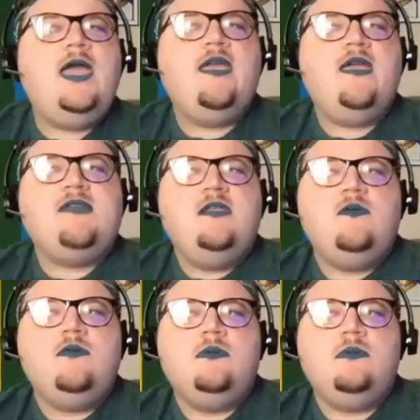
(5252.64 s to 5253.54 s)
guess I
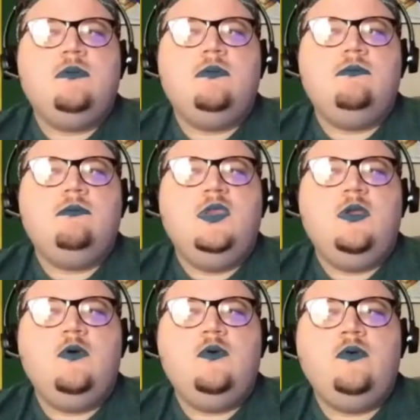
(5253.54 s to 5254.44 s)
don't
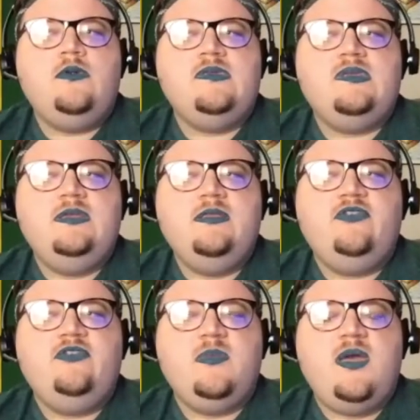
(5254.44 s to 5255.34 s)
know who's
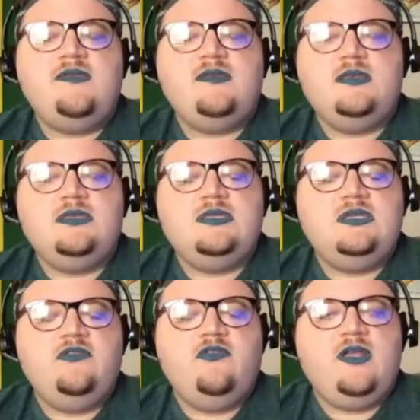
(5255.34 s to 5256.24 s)
delegitimizing
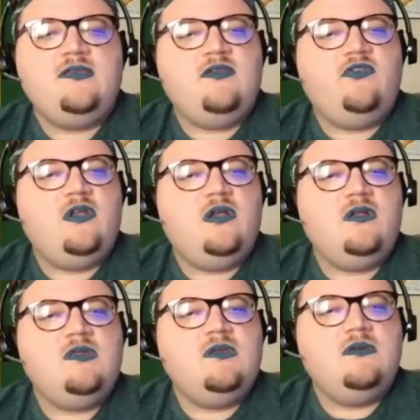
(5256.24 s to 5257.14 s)
detransitioners.